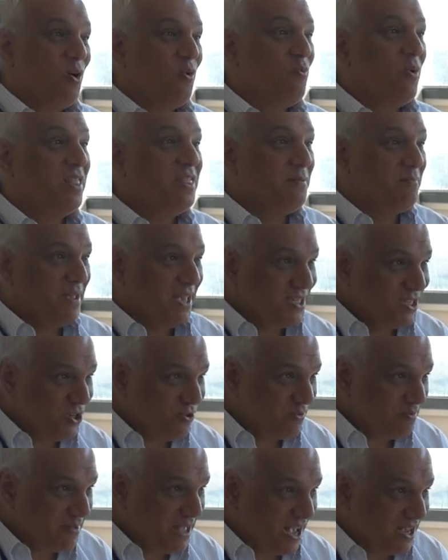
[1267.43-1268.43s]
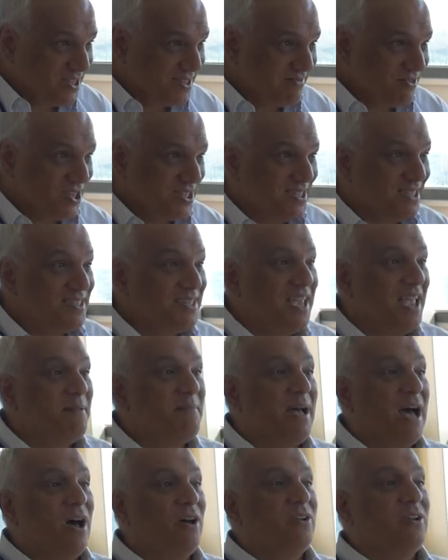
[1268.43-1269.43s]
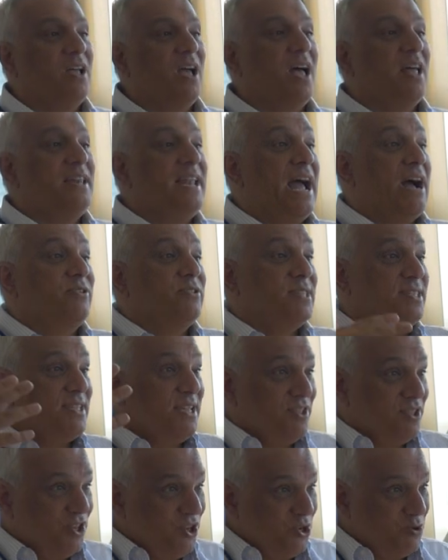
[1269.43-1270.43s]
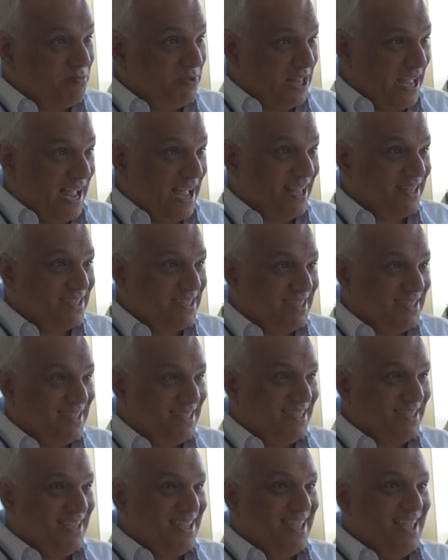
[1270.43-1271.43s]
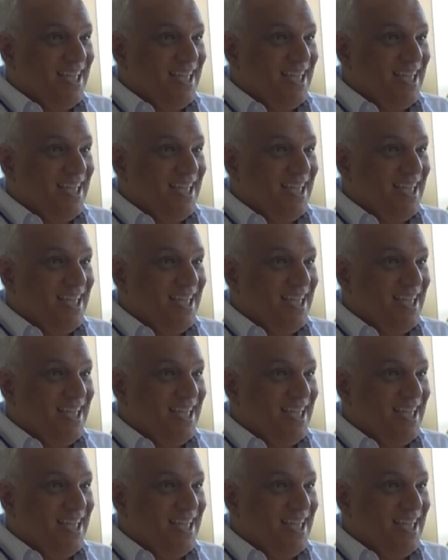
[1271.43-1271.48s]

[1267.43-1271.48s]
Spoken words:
when the message from the House of Justice came out announcing the new plans